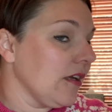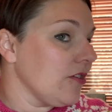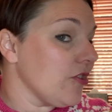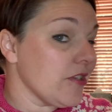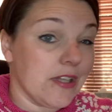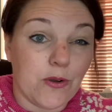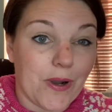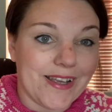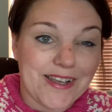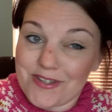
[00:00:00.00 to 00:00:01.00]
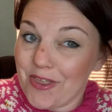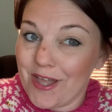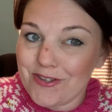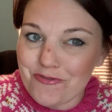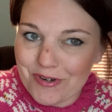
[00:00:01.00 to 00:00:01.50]
She's still quiet, so
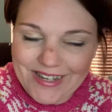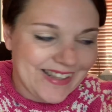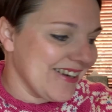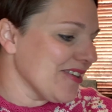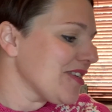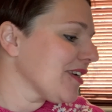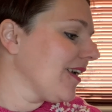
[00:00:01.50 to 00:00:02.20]
that's really good.